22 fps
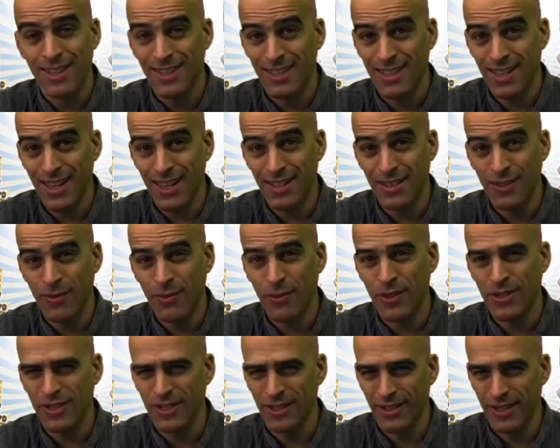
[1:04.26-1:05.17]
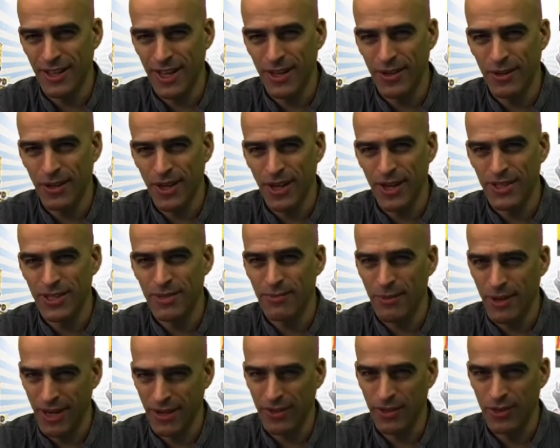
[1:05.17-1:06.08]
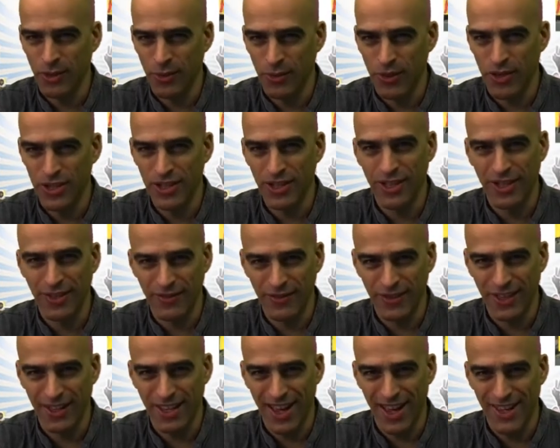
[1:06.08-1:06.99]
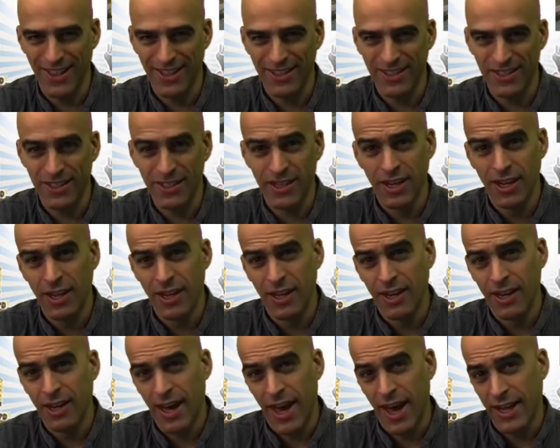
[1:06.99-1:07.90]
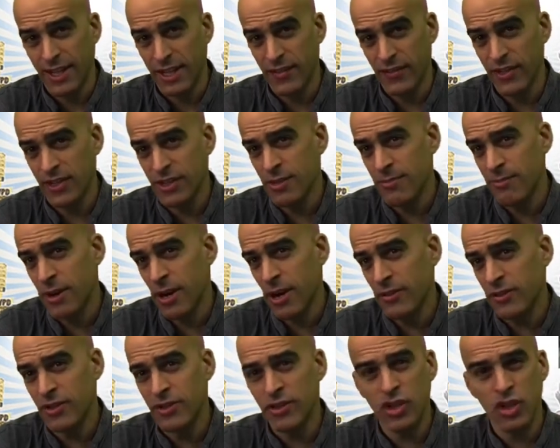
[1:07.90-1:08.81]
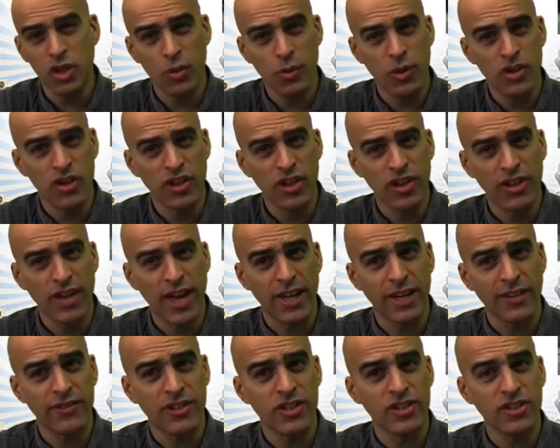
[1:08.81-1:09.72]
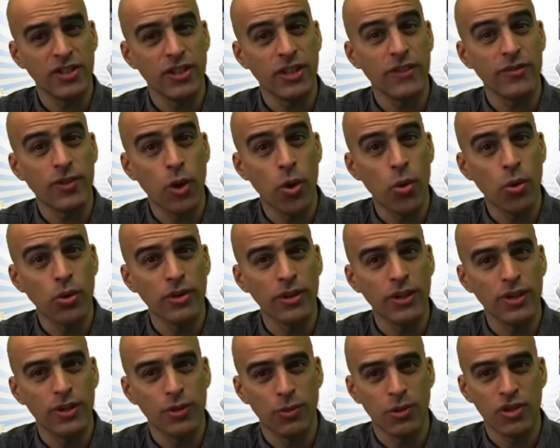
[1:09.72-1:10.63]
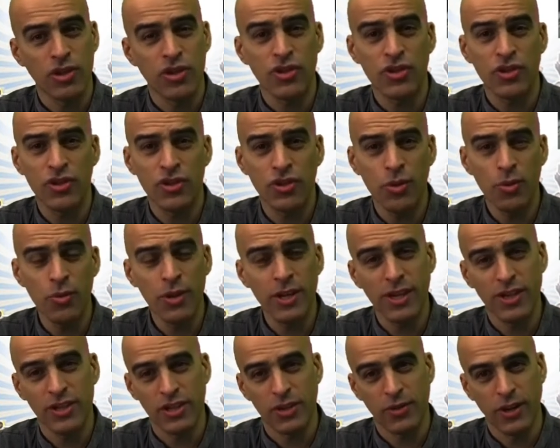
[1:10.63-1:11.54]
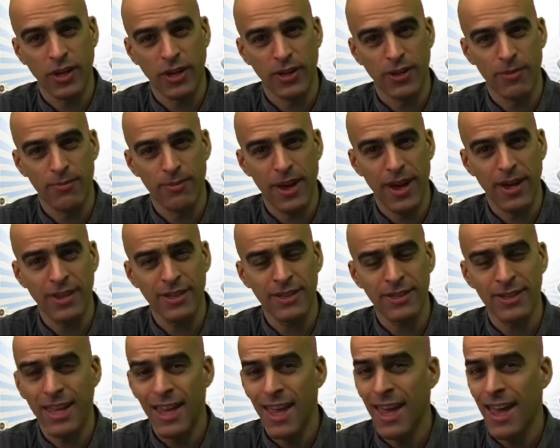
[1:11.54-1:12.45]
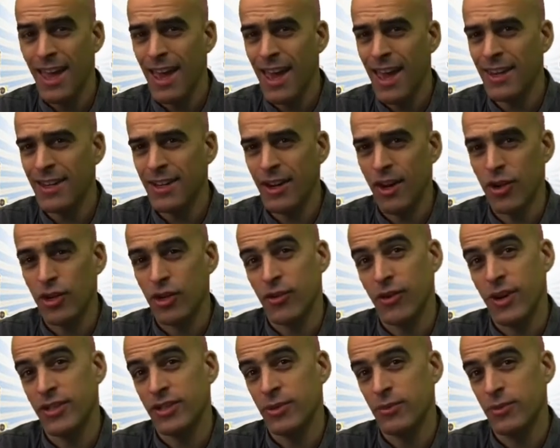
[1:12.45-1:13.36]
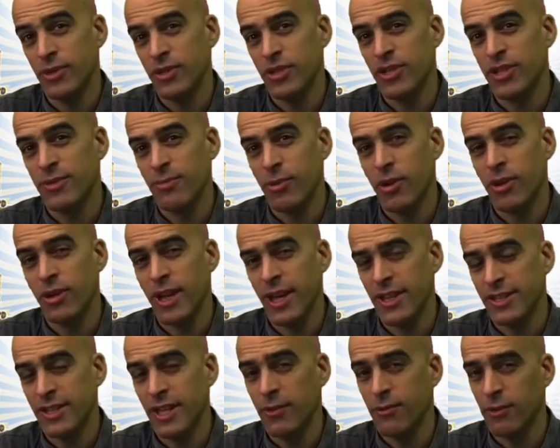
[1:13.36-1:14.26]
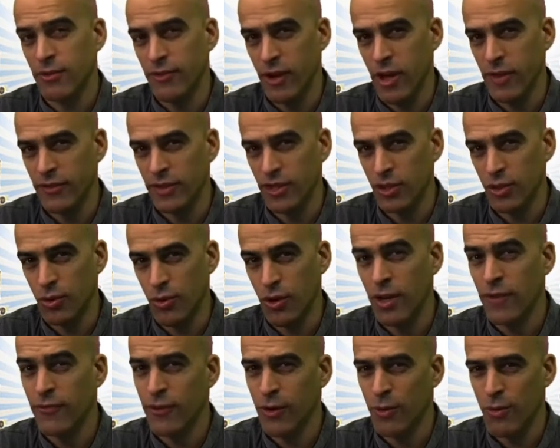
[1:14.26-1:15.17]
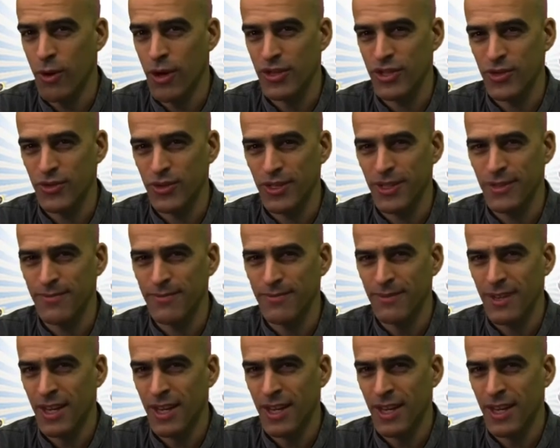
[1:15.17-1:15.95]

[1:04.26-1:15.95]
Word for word: The debt was collateralized by the tuition and fee hikes. Activists compared the situation to that of the city of Oakland, which is suing its creditor banks, and characterized the Regents Board as a revolving door for Wall Street.